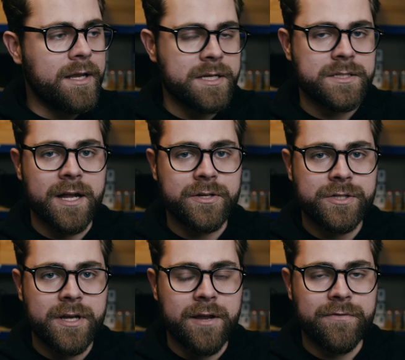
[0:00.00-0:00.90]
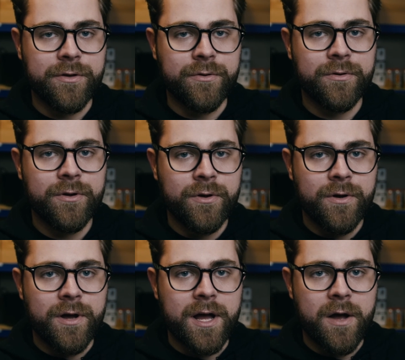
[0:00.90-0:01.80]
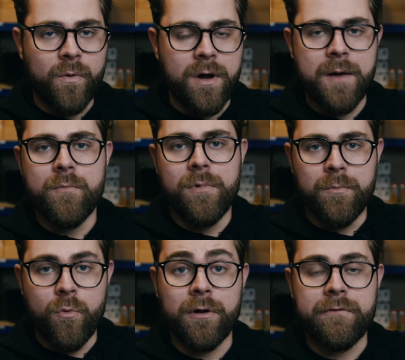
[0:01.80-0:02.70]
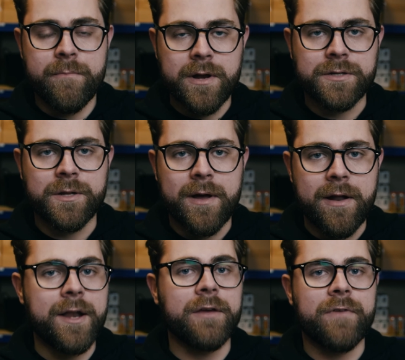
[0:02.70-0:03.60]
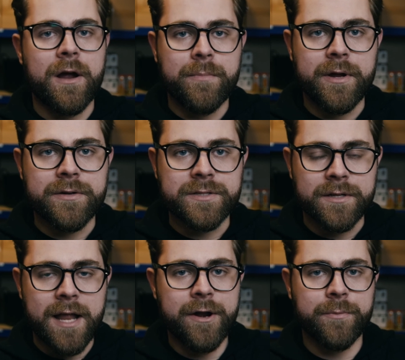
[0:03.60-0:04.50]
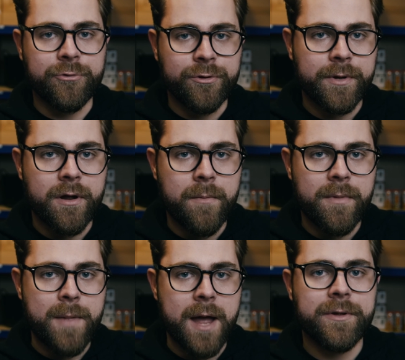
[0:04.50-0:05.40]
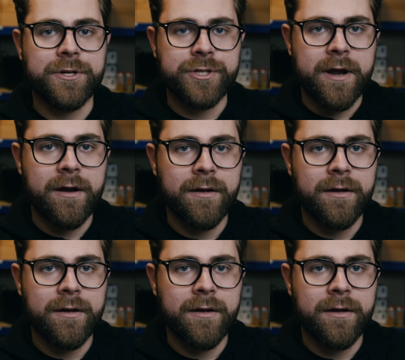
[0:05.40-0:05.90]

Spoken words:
Get in touch if you want more information about any of our beers and how to brew them at home. Happy to share.